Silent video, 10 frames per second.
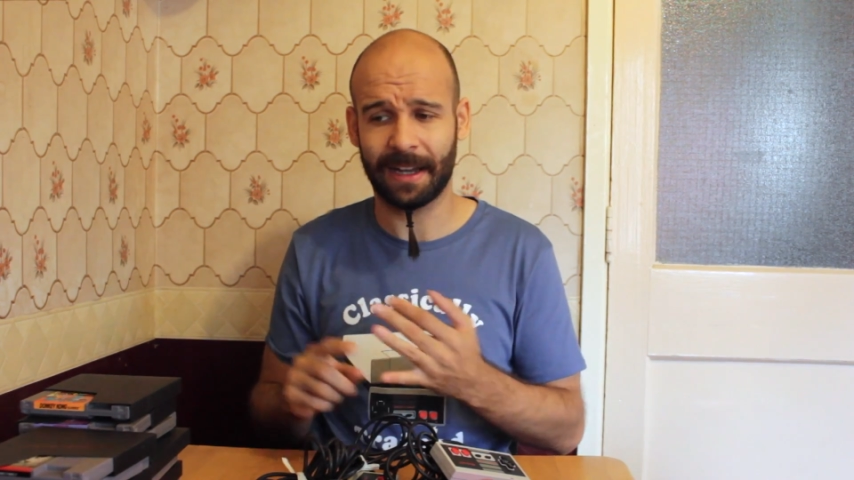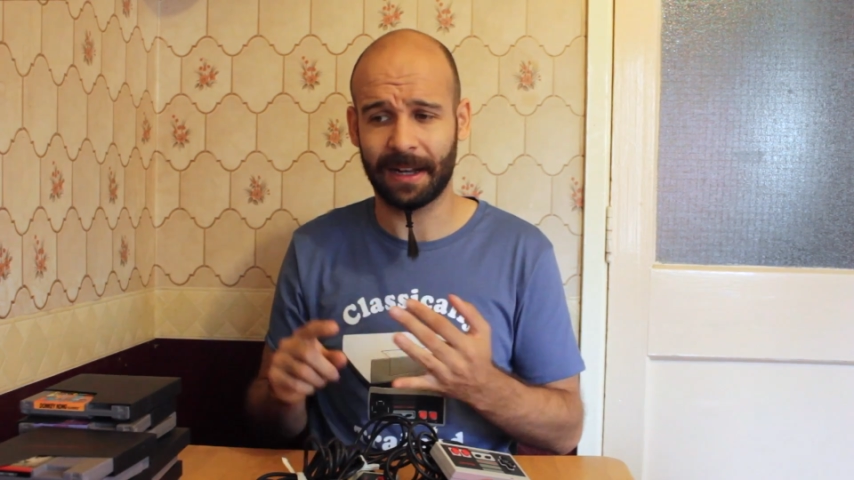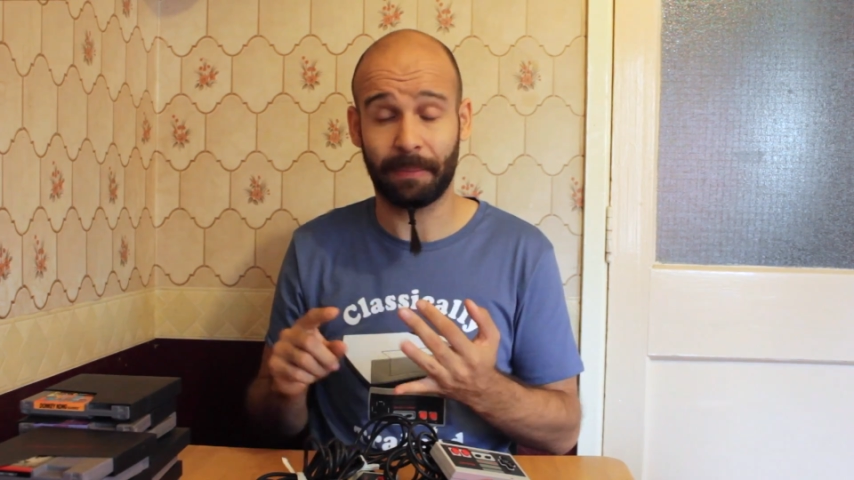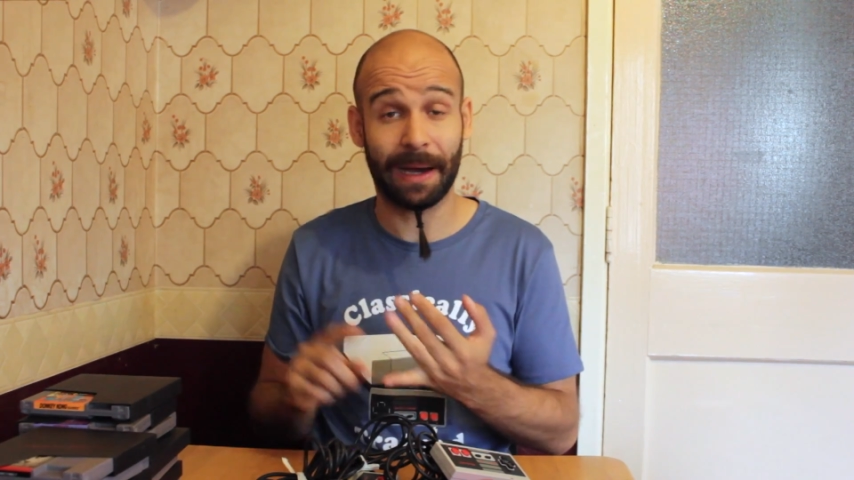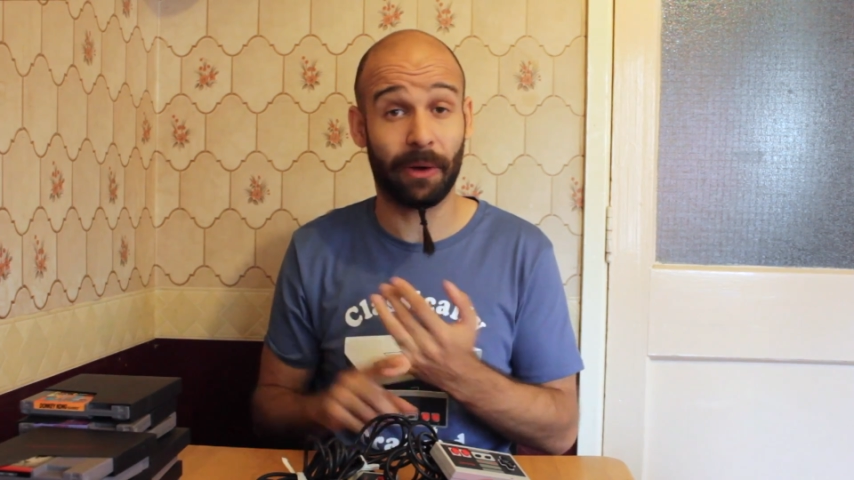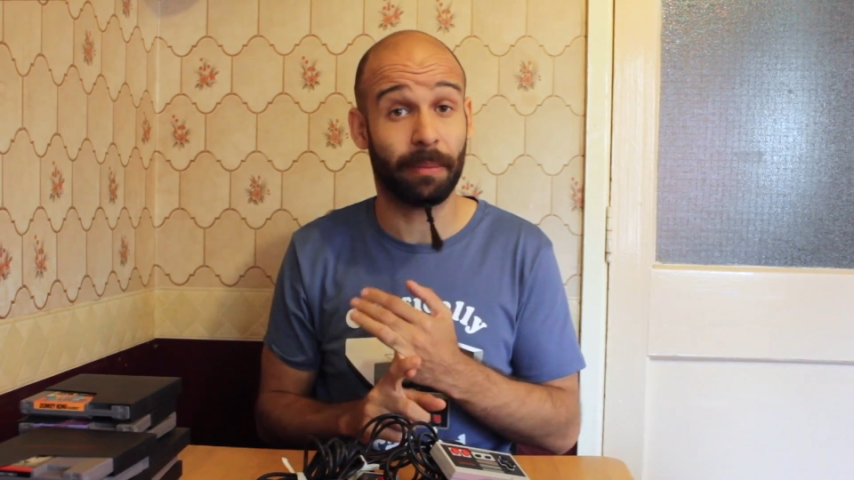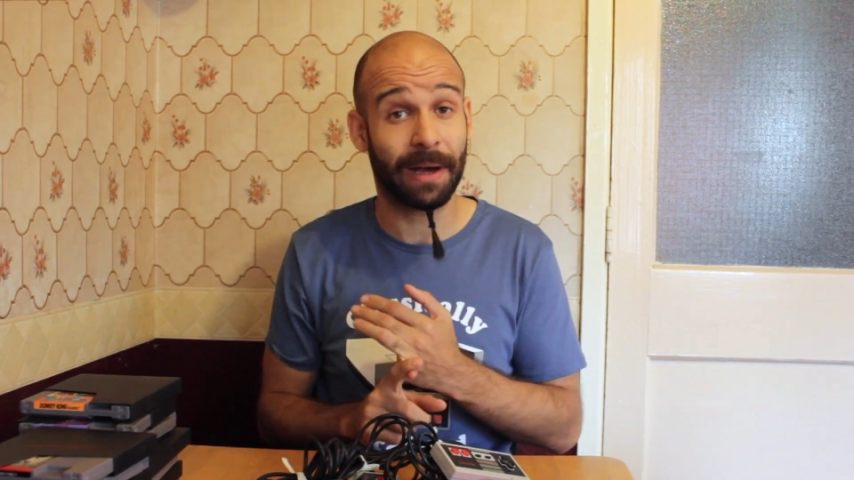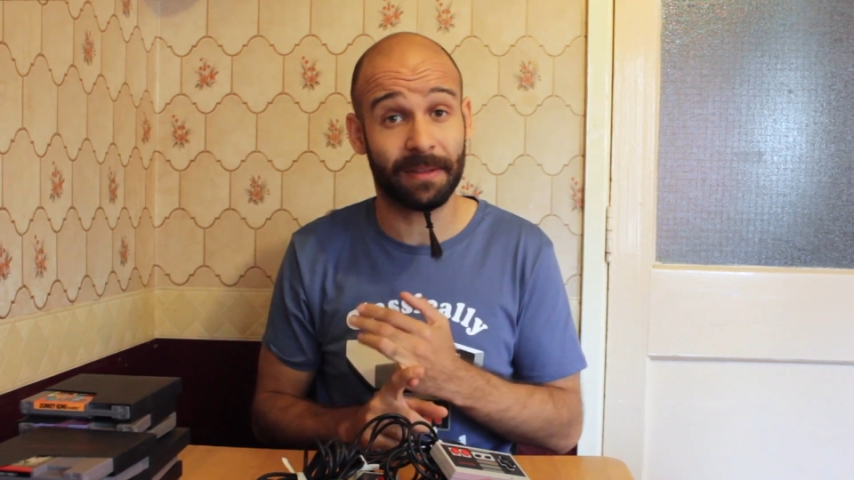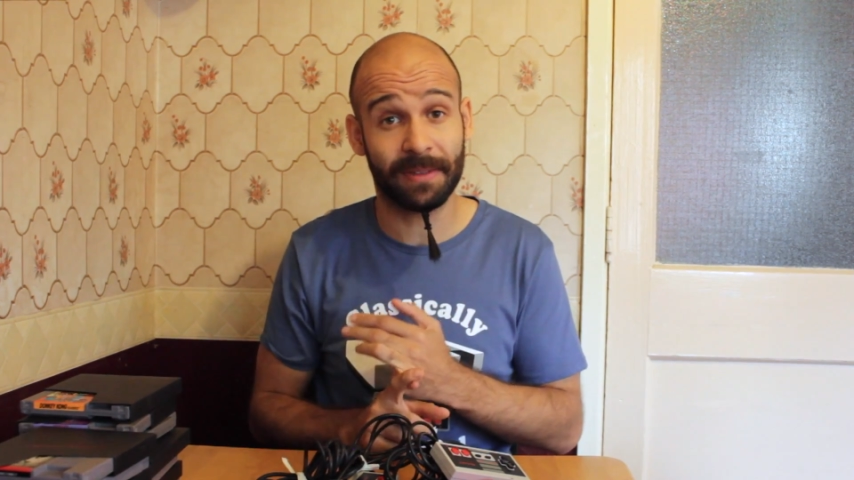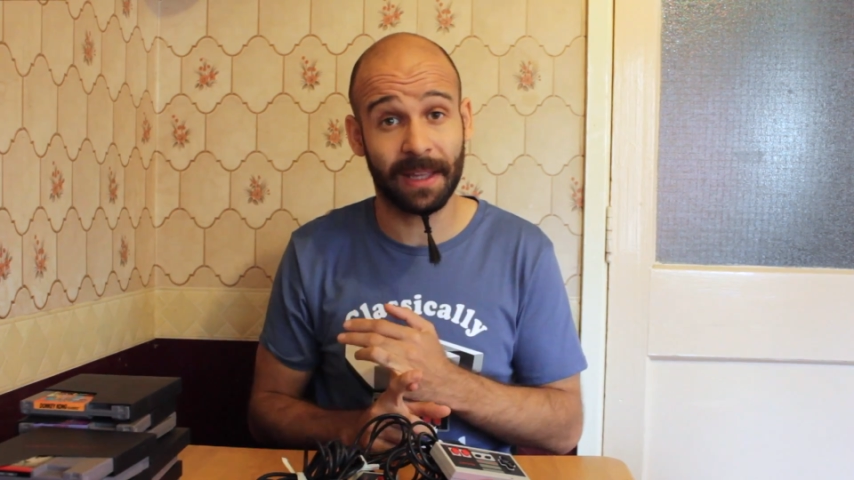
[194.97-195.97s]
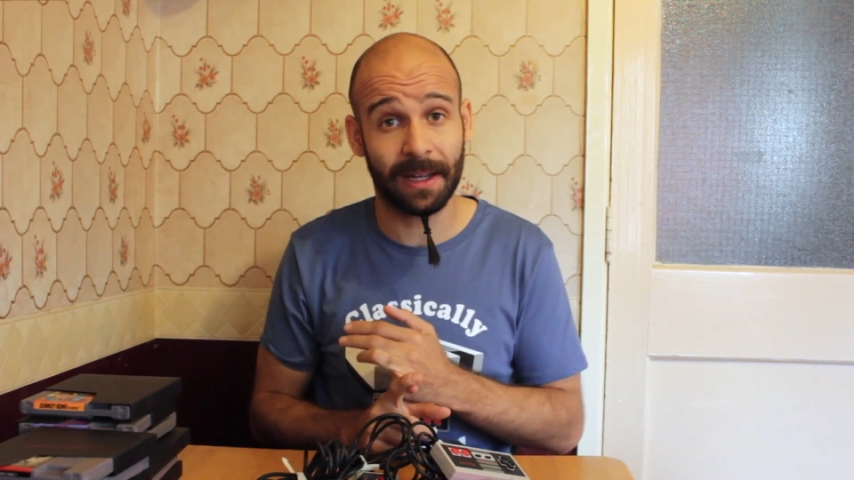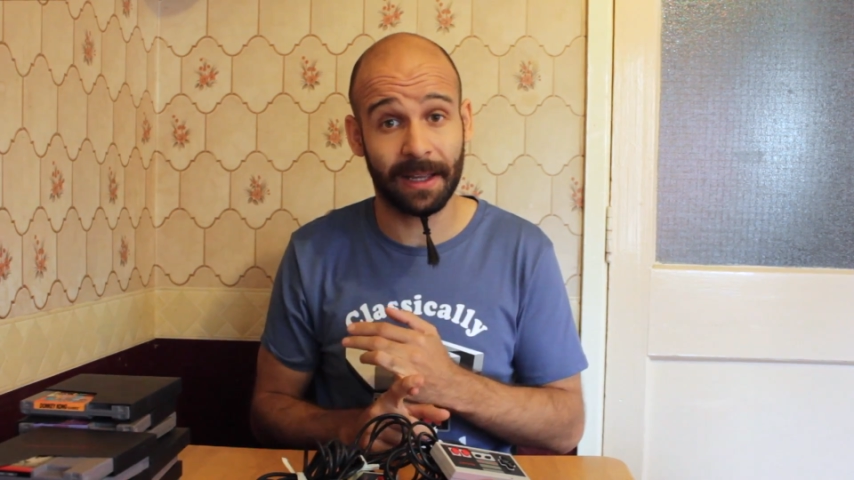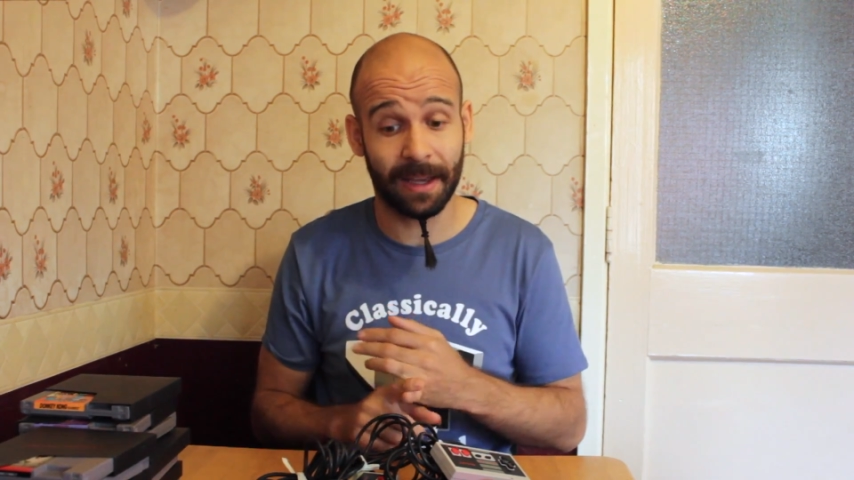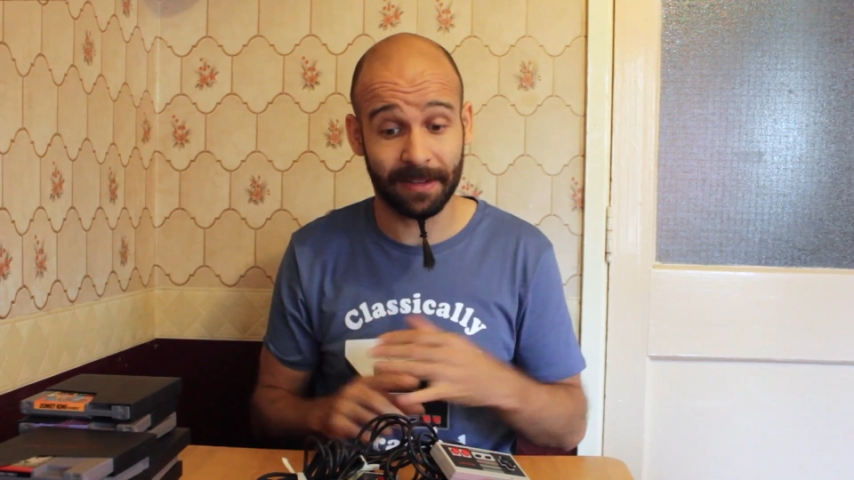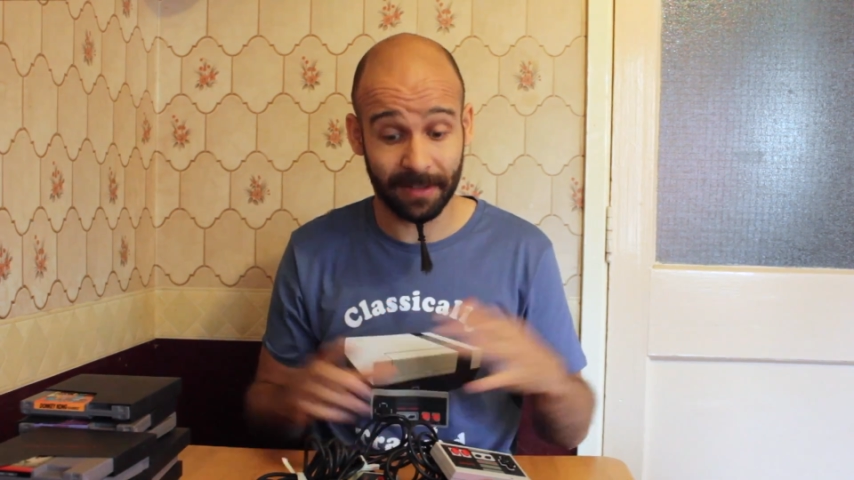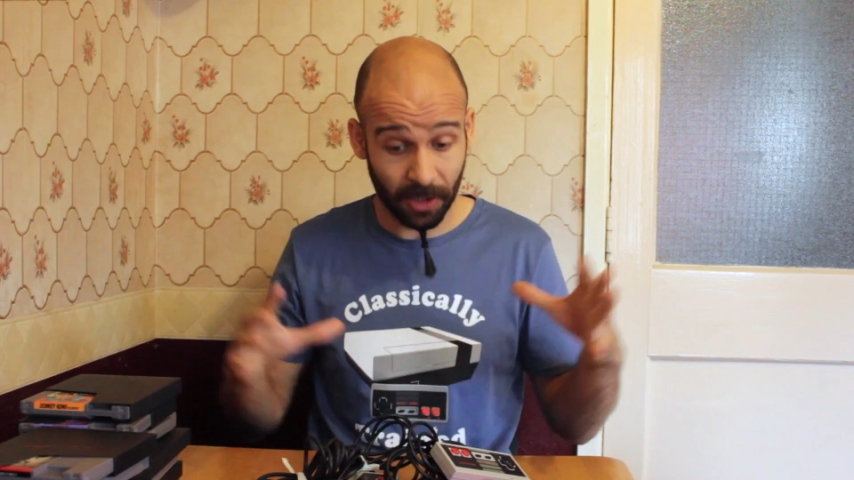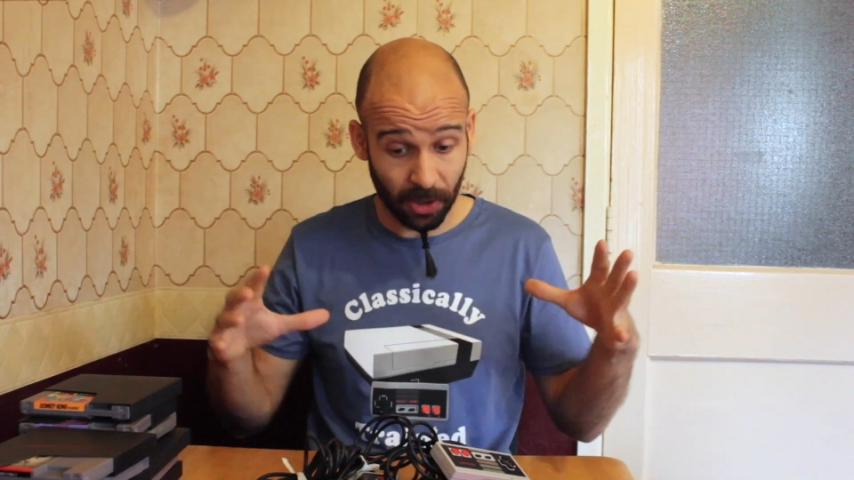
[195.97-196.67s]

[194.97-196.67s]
and a power pack for the NES,